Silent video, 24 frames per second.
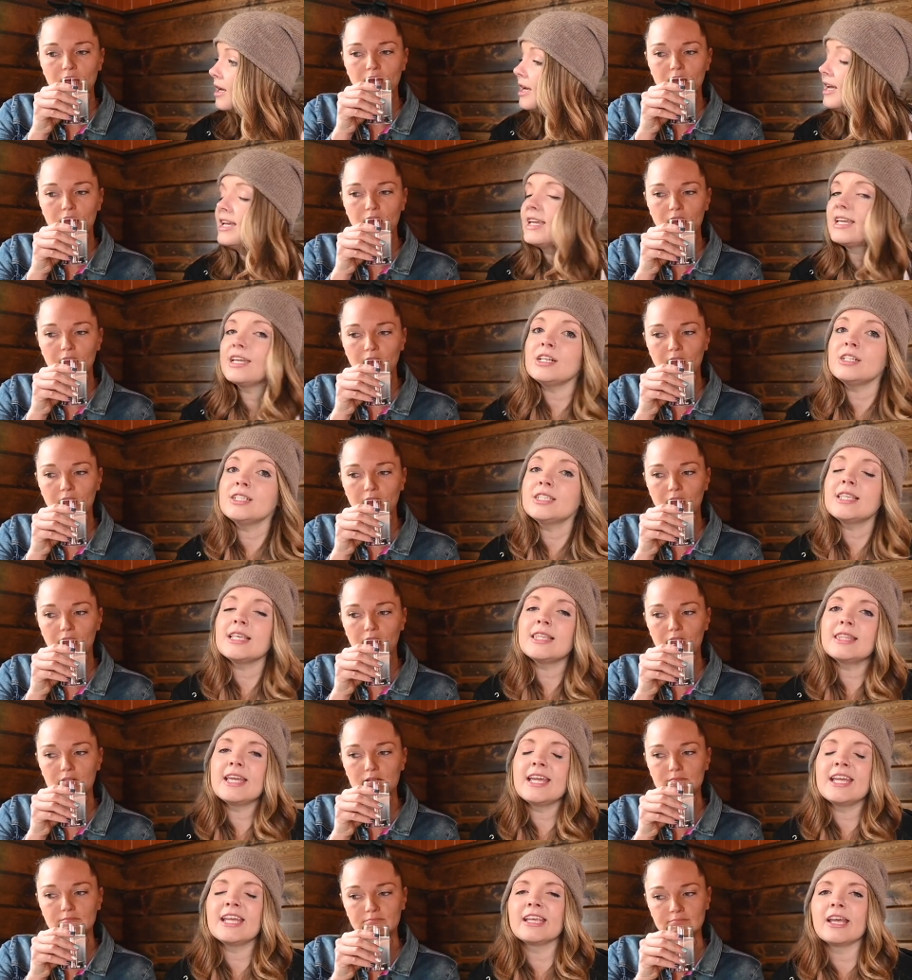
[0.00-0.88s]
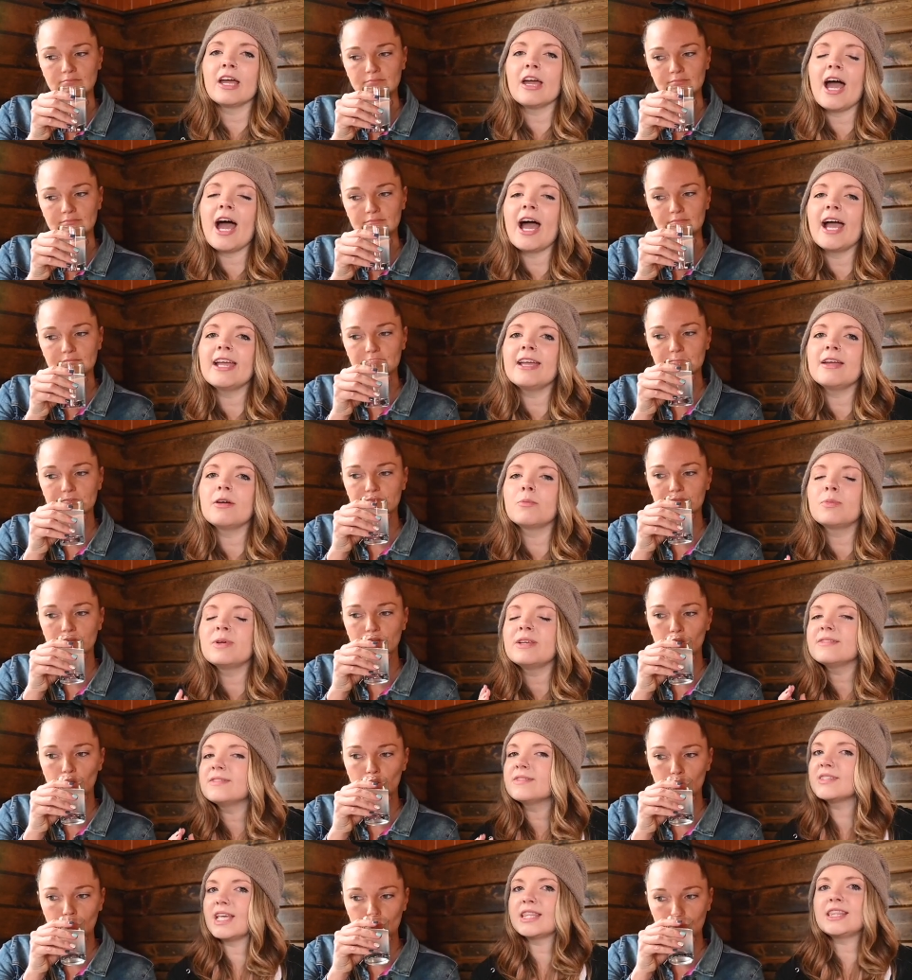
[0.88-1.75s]
Speaker 1: Here's uh, the thing, mm. I we've
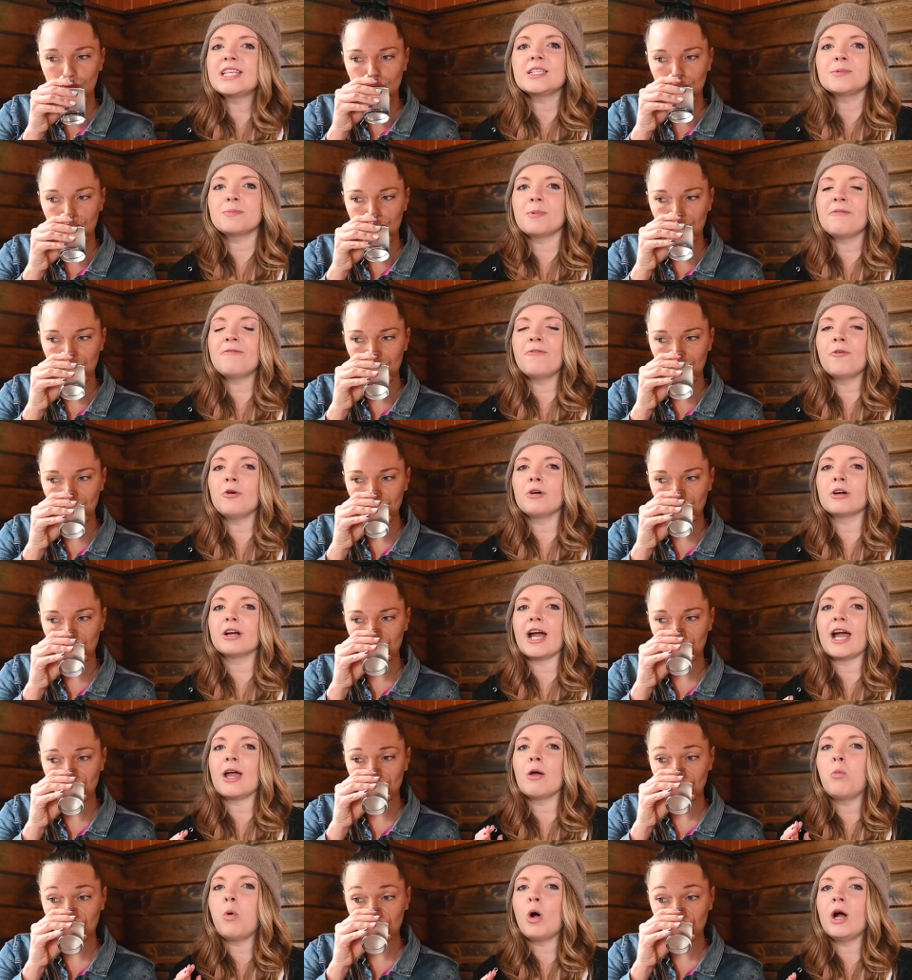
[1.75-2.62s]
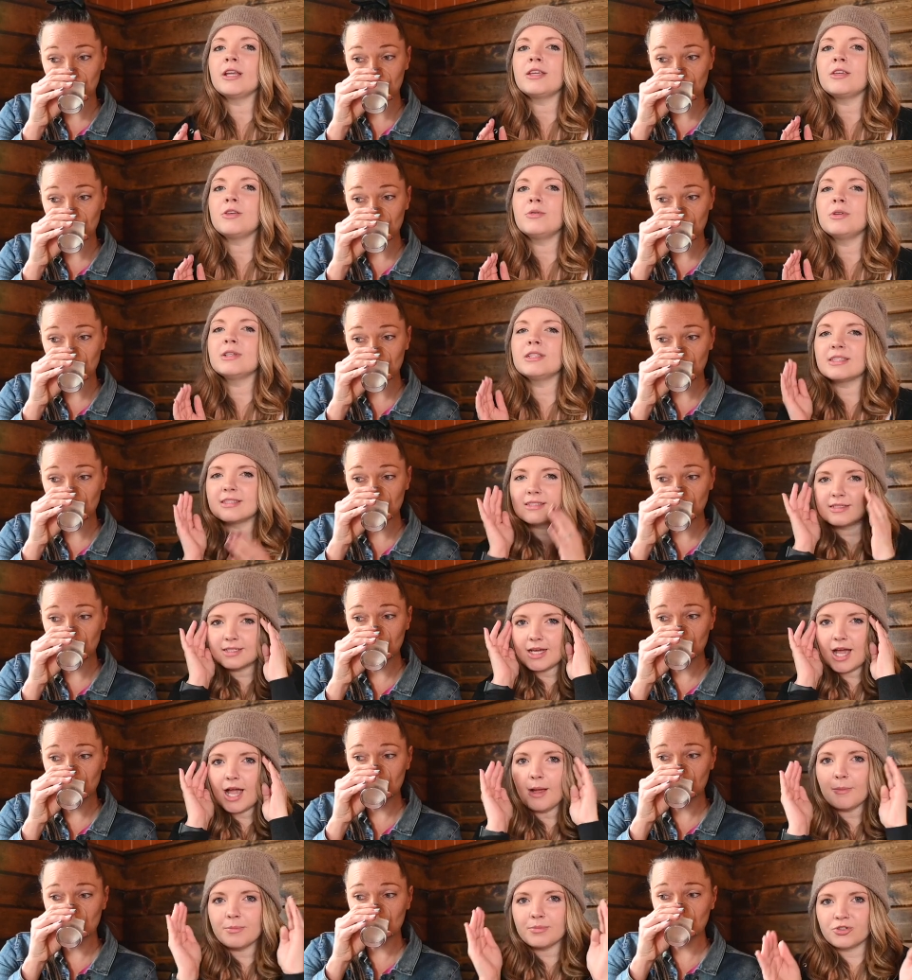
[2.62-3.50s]
said this before. I want you to
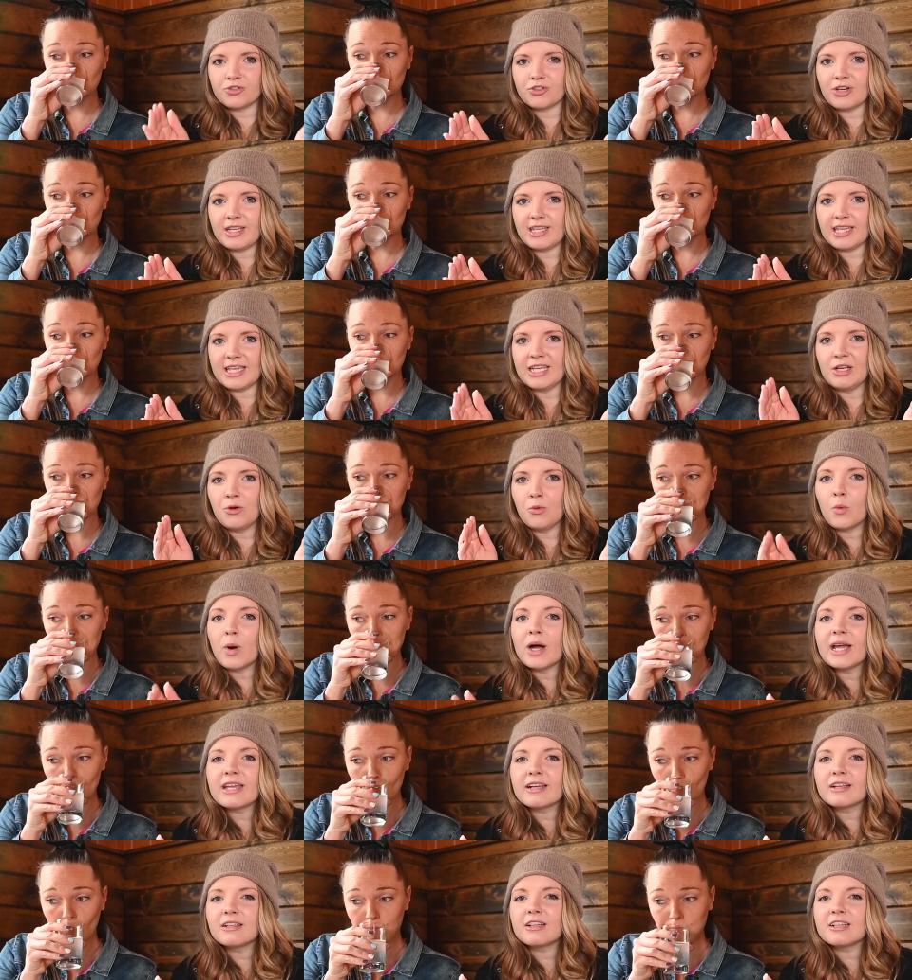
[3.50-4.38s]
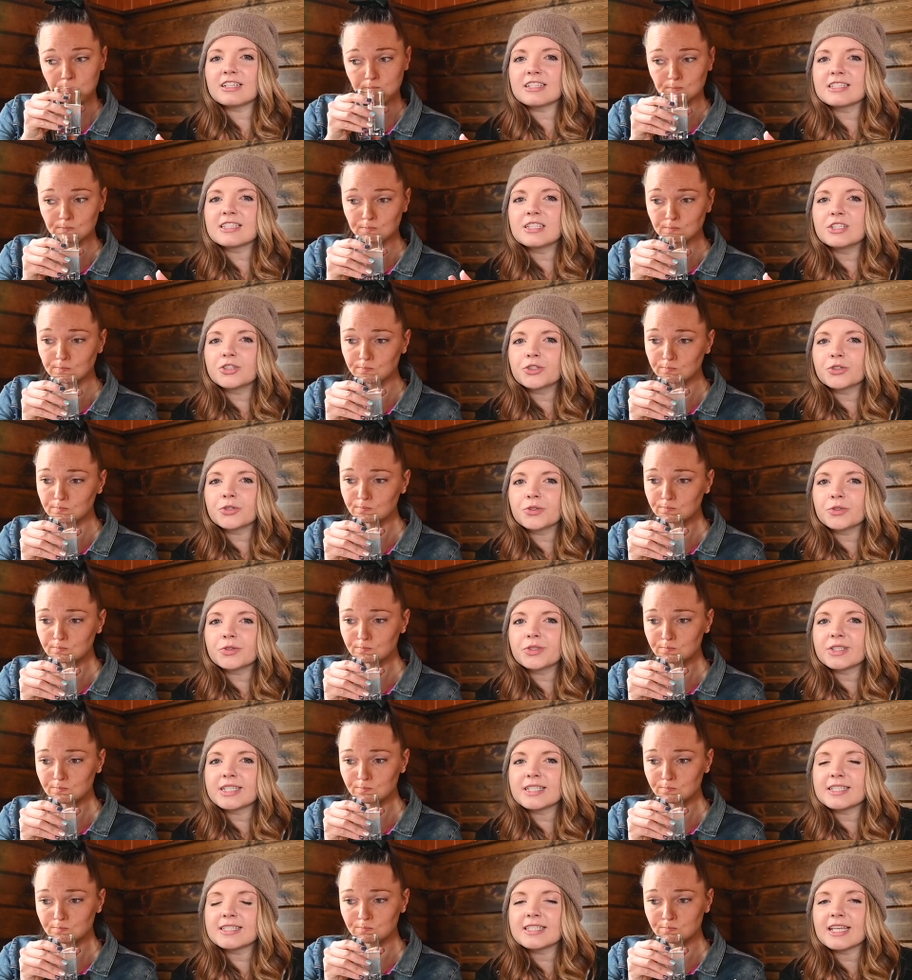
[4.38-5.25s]
stop drinking White Claws and
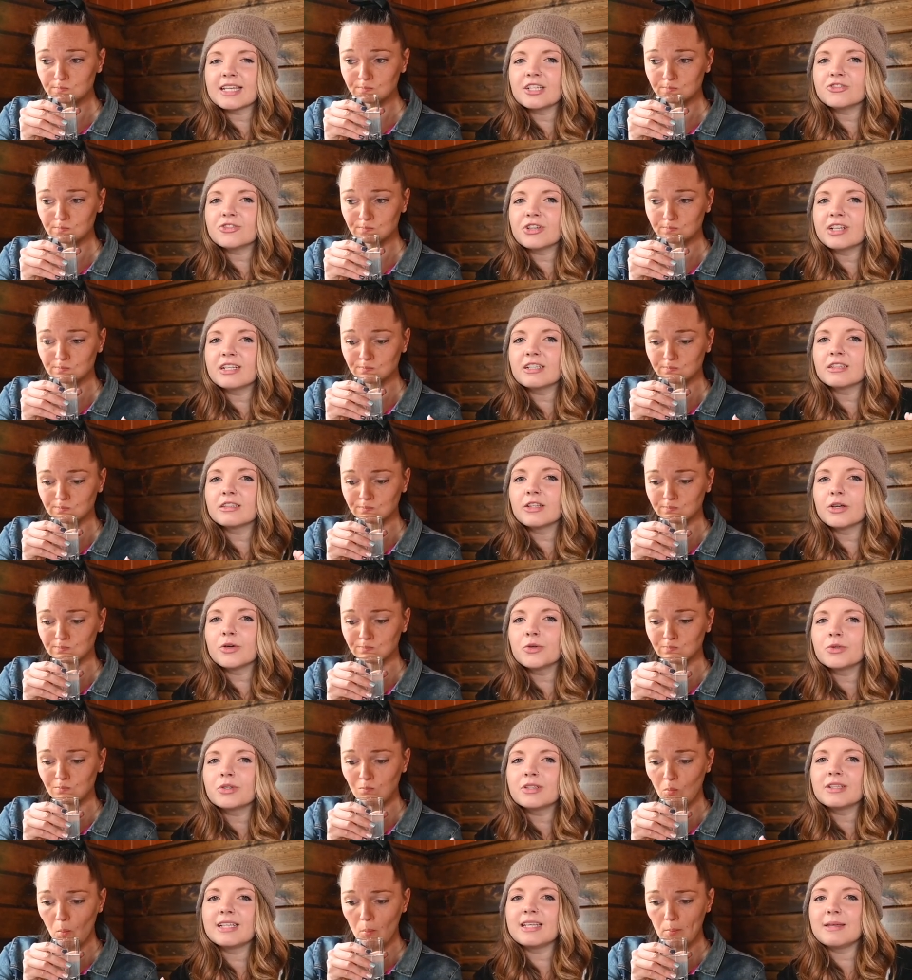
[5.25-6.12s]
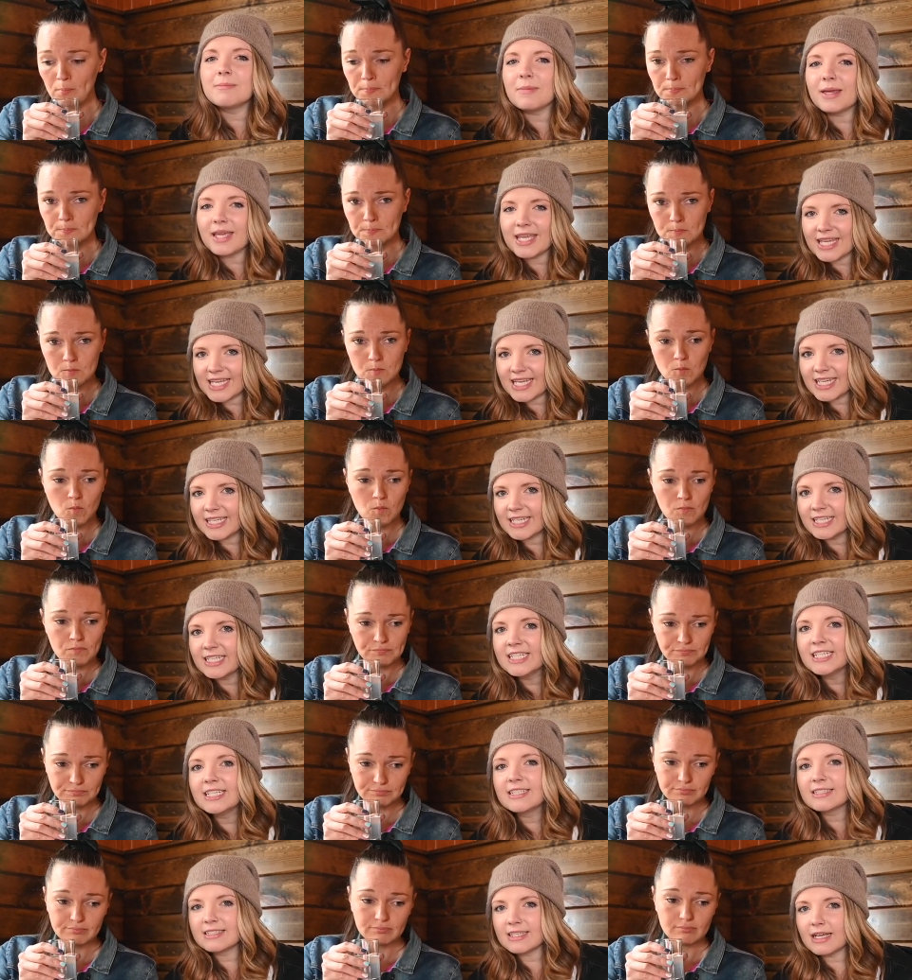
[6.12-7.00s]
Trulies and drink locally made
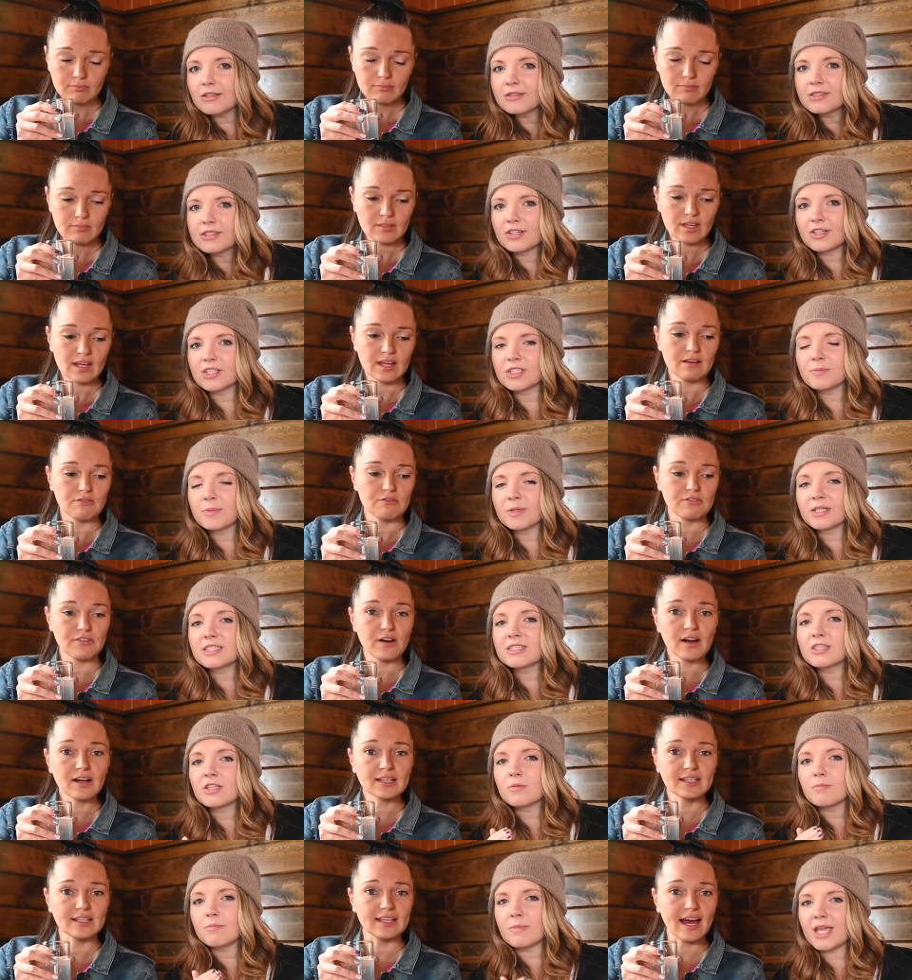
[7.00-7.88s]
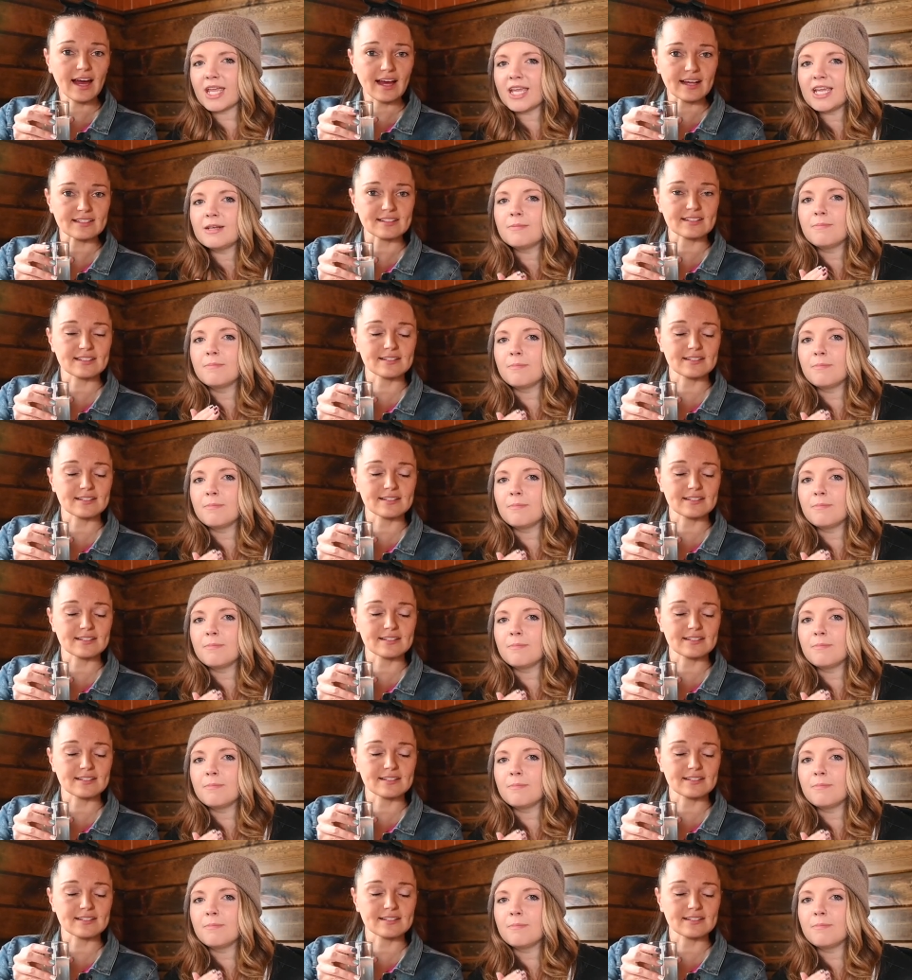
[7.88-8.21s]
seltzers because they're yes.